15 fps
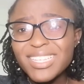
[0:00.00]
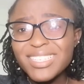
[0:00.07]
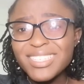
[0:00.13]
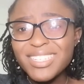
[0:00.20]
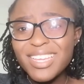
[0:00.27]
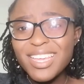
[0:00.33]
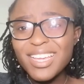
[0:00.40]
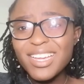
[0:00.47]

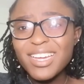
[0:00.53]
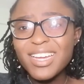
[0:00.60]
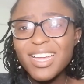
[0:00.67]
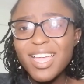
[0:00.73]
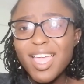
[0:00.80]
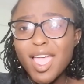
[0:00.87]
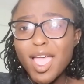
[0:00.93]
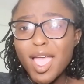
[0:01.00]
Take
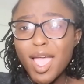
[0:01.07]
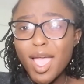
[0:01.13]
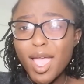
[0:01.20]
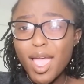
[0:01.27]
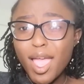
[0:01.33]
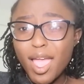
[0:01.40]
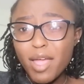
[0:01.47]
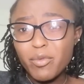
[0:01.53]

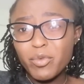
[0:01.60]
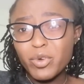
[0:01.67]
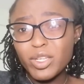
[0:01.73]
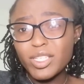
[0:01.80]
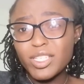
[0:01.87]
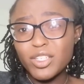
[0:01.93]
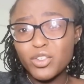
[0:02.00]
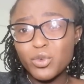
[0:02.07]
every
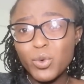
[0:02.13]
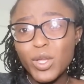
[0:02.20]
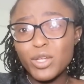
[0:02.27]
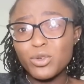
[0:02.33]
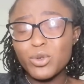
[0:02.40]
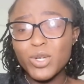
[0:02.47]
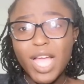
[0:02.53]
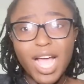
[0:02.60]

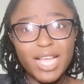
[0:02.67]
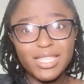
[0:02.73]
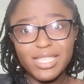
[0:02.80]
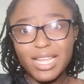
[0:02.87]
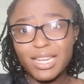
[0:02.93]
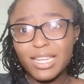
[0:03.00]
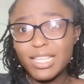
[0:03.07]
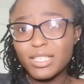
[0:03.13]
situation as
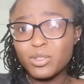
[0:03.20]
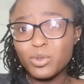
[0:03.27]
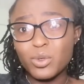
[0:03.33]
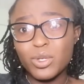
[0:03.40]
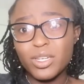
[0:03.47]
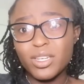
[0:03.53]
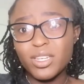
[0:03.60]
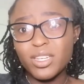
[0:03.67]
a
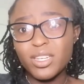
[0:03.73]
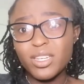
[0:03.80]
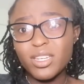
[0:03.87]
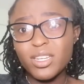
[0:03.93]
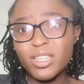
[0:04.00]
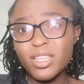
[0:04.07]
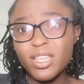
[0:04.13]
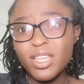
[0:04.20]
lesson.
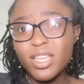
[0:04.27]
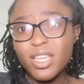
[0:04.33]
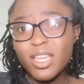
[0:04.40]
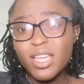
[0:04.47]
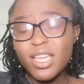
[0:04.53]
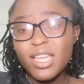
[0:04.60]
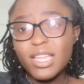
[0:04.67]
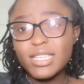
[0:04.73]

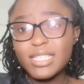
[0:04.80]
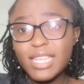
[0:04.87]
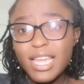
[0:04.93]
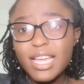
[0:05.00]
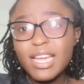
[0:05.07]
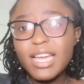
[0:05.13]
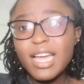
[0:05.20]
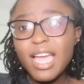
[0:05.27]

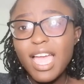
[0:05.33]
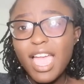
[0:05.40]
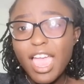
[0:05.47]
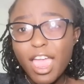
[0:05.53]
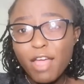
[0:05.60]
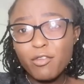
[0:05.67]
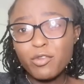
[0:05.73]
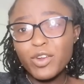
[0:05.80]
Take
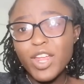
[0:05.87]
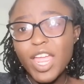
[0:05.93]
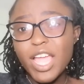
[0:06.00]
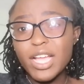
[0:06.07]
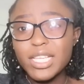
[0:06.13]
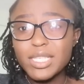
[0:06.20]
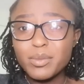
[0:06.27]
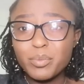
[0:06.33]
every
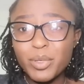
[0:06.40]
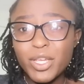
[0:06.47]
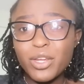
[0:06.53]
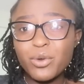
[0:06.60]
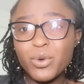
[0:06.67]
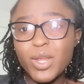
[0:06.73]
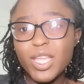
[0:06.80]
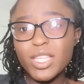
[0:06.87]

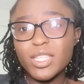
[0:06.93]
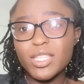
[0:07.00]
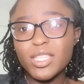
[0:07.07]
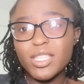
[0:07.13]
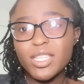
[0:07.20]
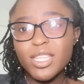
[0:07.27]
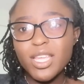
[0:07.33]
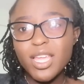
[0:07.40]

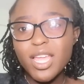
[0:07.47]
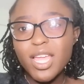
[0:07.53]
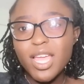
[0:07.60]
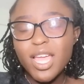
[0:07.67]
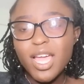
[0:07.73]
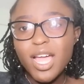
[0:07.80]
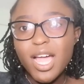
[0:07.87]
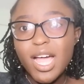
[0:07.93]
experience
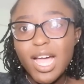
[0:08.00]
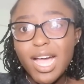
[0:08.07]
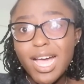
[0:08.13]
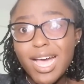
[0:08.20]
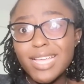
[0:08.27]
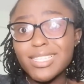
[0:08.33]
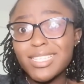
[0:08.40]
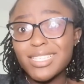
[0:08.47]

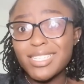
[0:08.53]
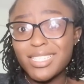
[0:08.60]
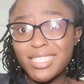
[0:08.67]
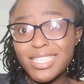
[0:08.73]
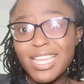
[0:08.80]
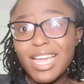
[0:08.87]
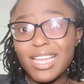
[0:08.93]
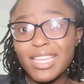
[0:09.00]
as a
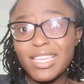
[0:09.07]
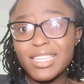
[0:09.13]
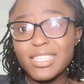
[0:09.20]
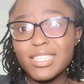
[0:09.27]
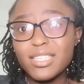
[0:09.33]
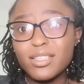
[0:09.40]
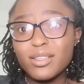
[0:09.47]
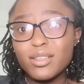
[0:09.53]
staircase.